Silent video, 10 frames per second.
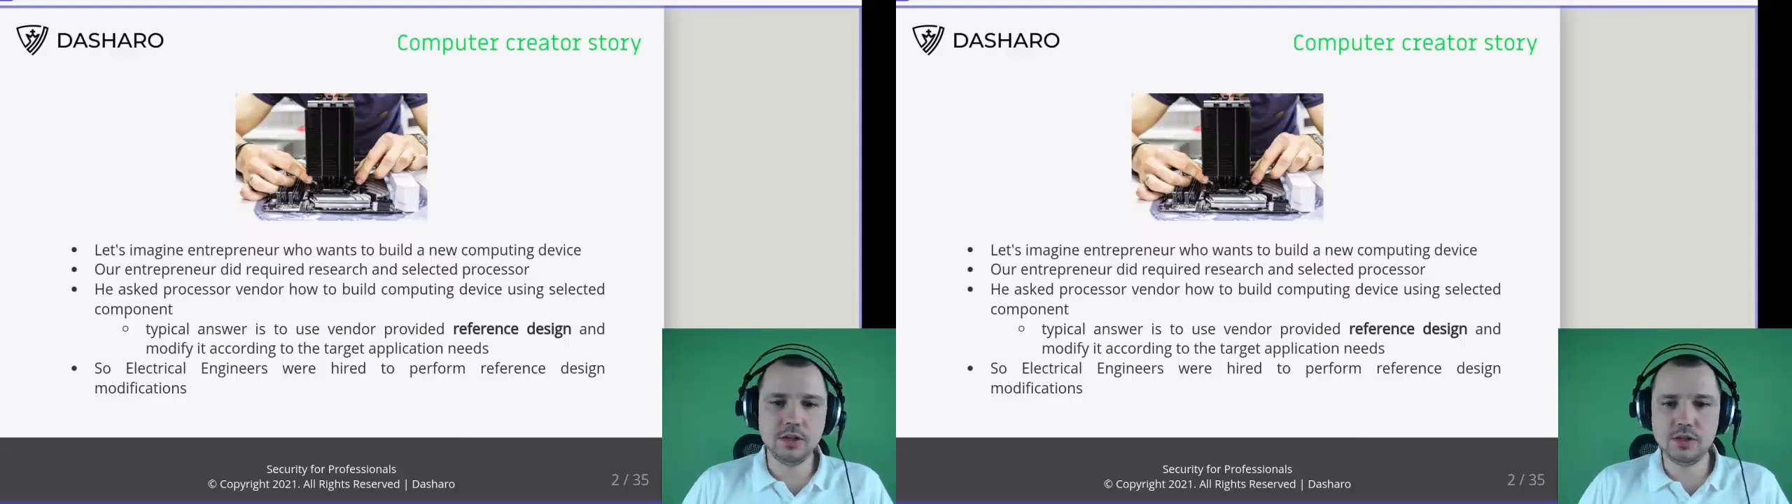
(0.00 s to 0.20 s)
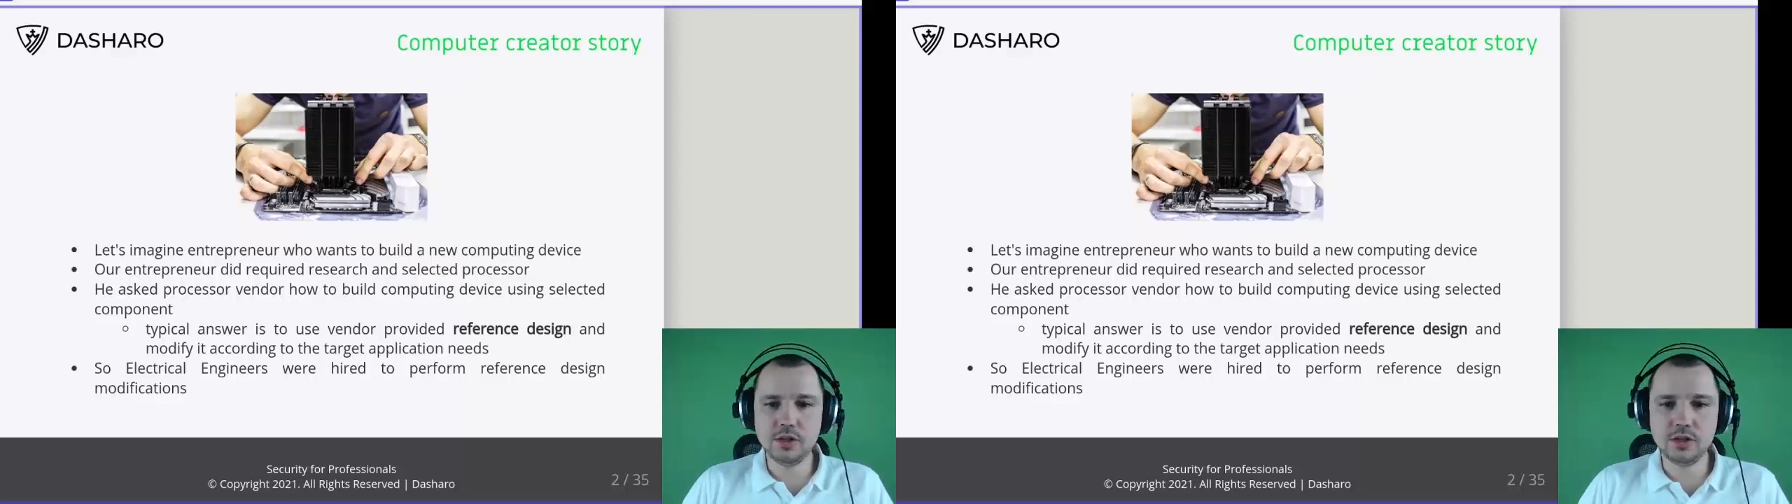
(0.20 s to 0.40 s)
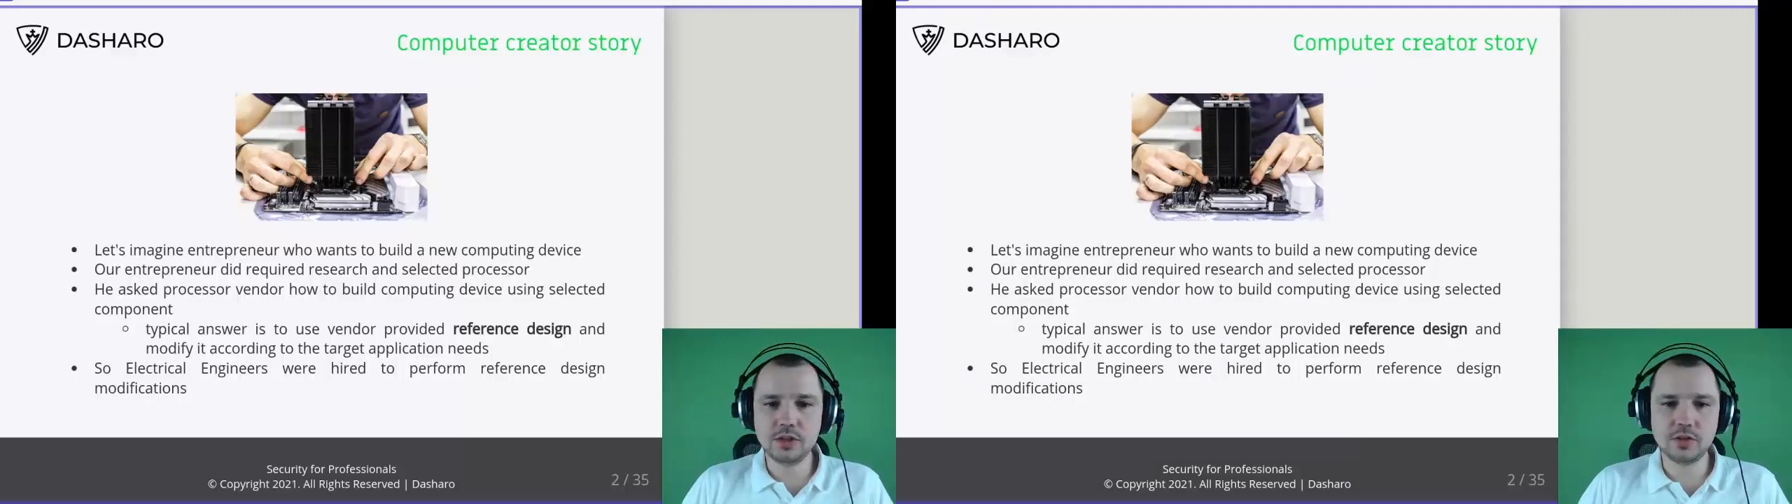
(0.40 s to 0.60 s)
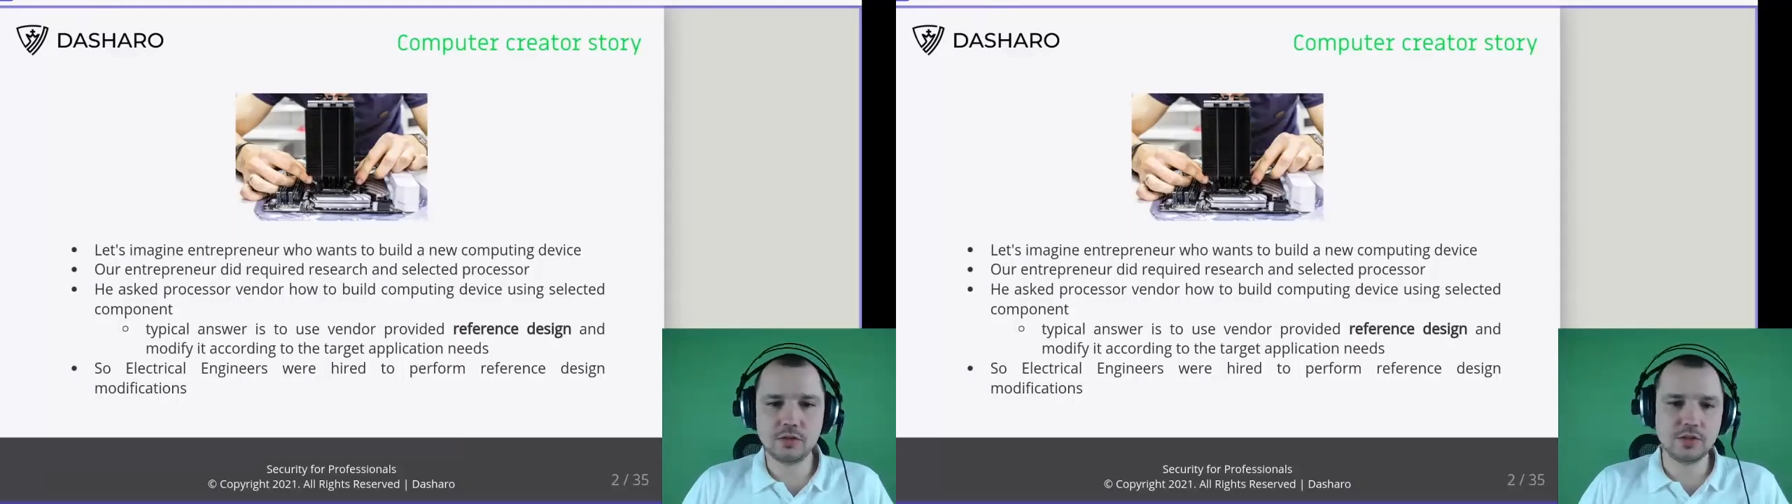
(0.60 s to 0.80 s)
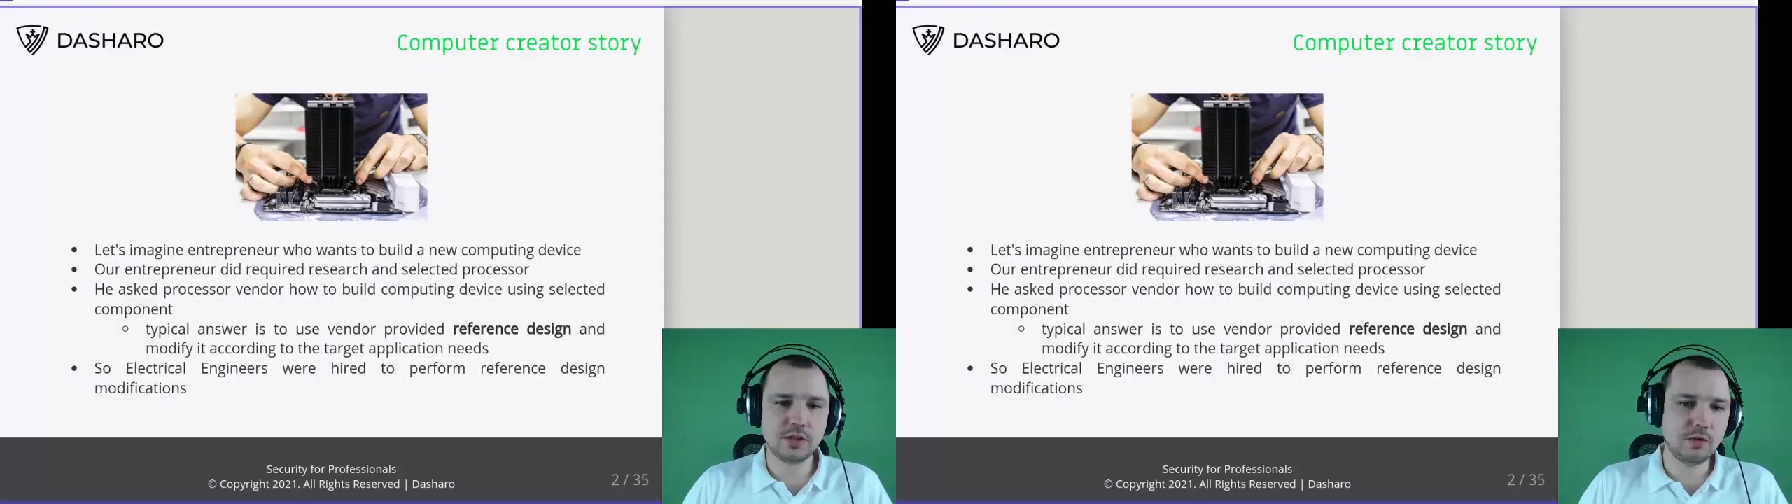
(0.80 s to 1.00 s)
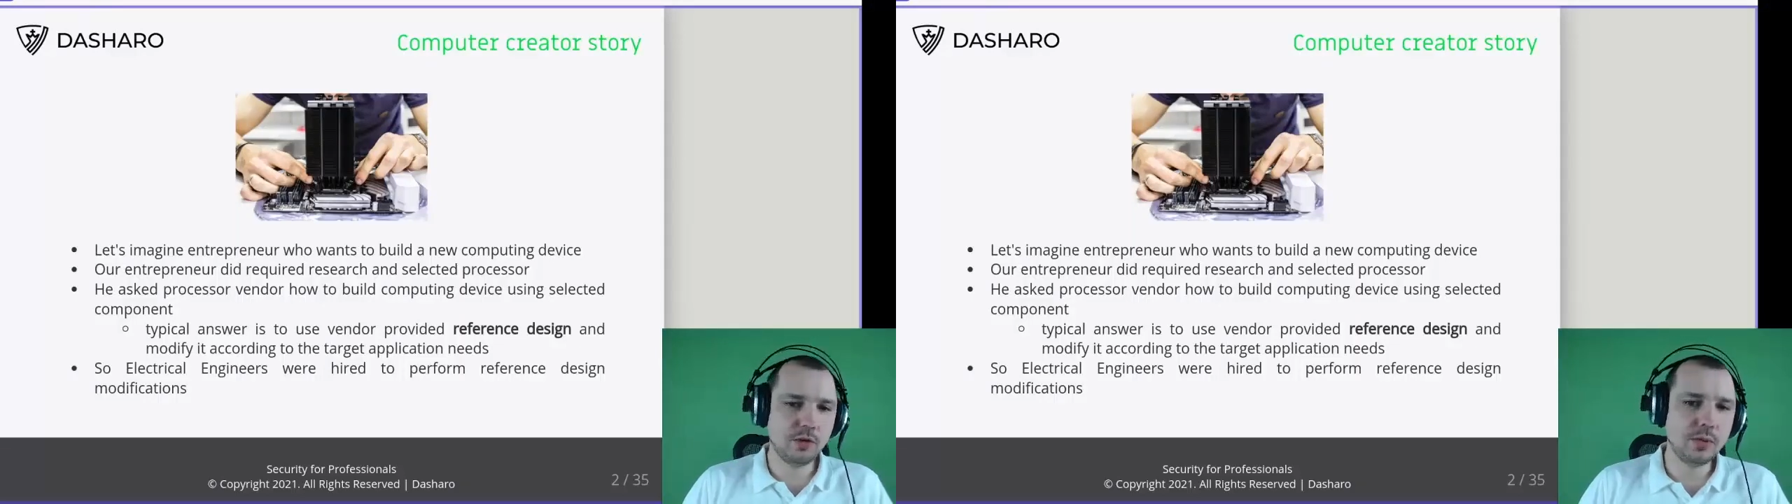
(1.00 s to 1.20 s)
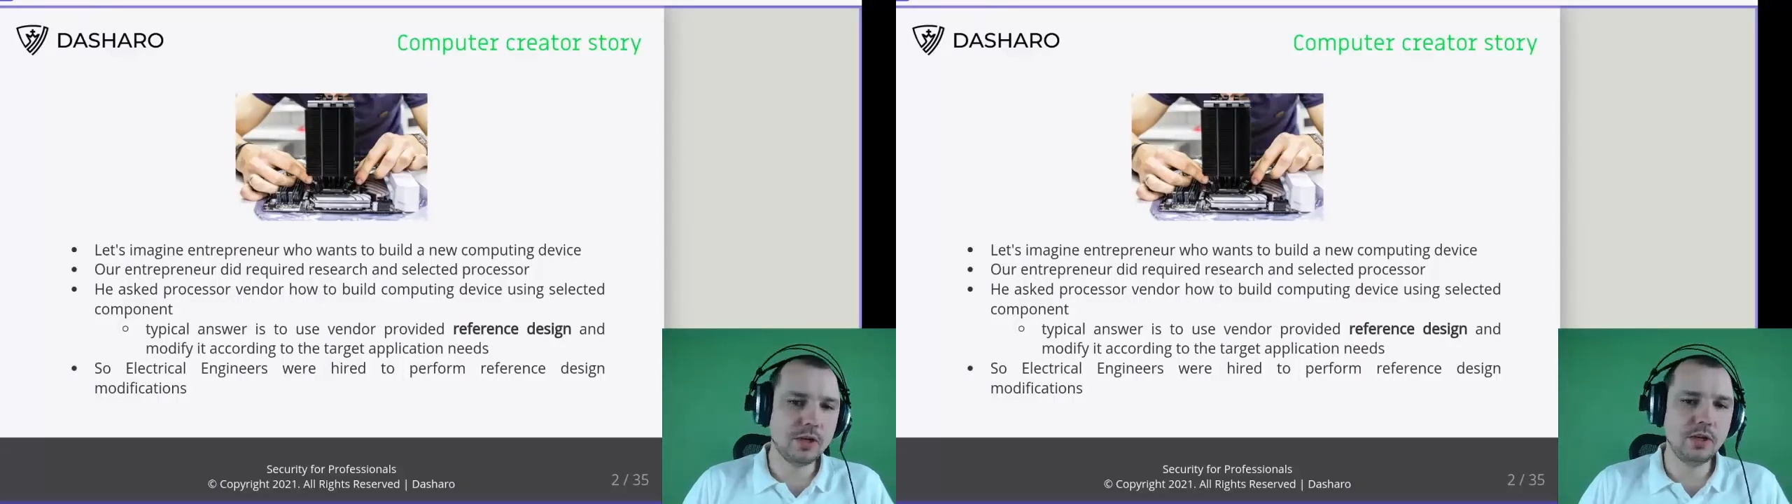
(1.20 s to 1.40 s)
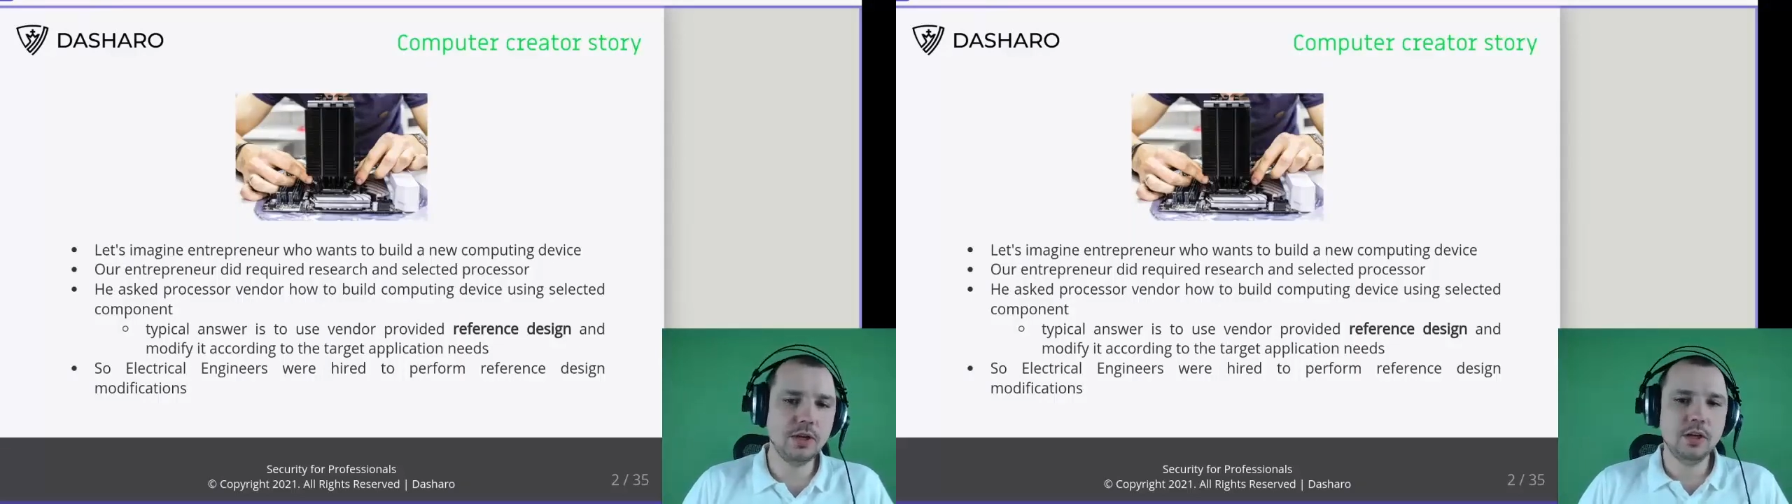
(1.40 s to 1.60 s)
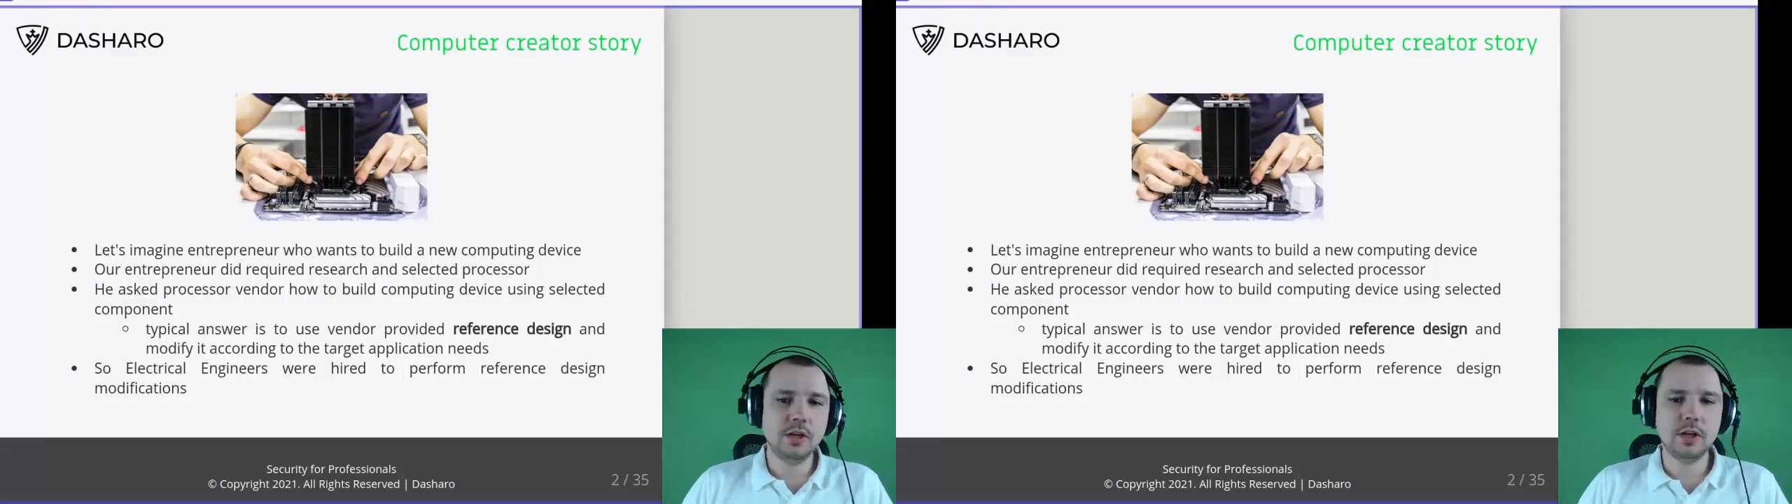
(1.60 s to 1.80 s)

engineers or some company